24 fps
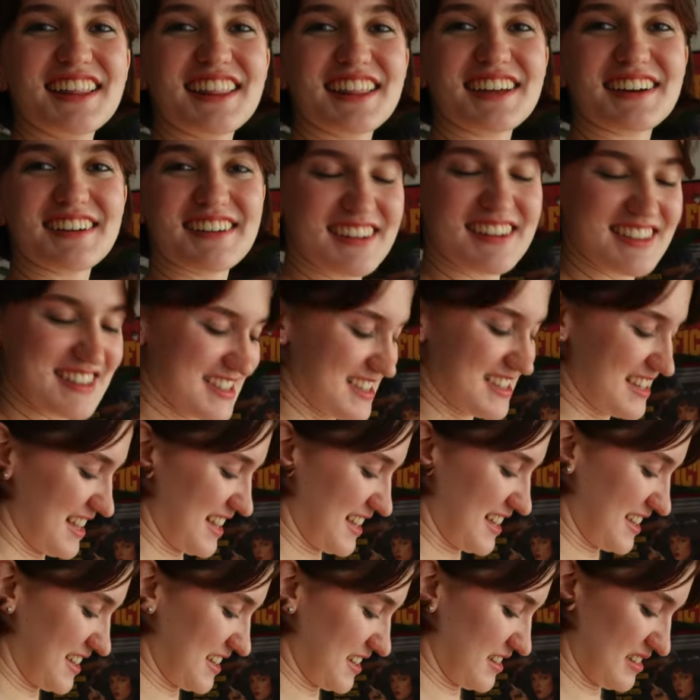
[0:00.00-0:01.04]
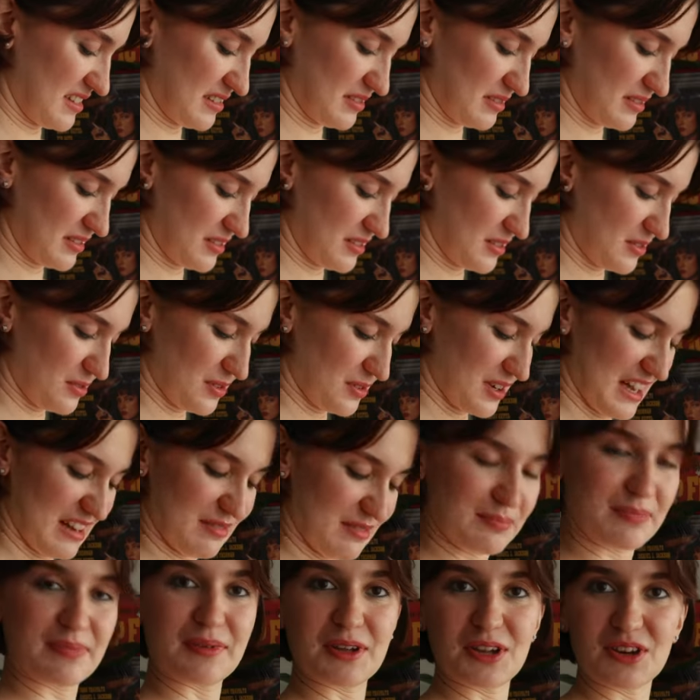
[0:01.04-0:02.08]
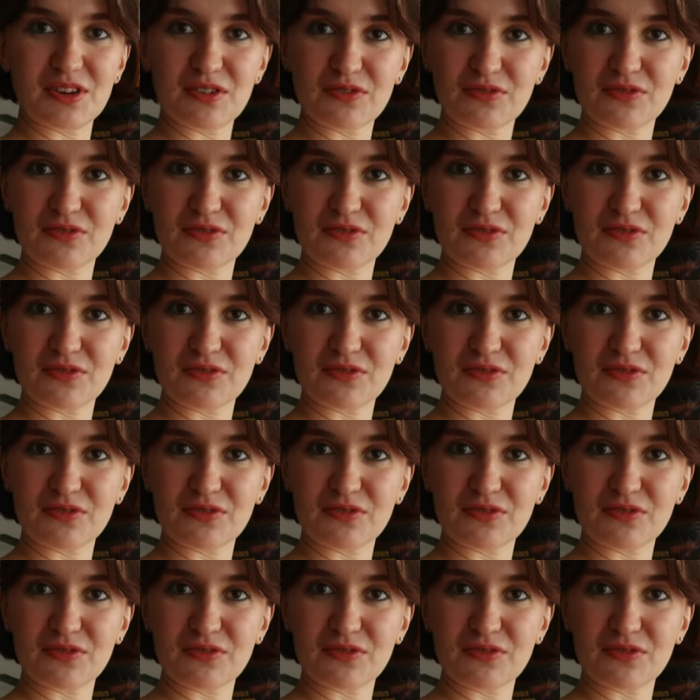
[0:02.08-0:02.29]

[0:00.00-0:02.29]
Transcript: There is like quite a bit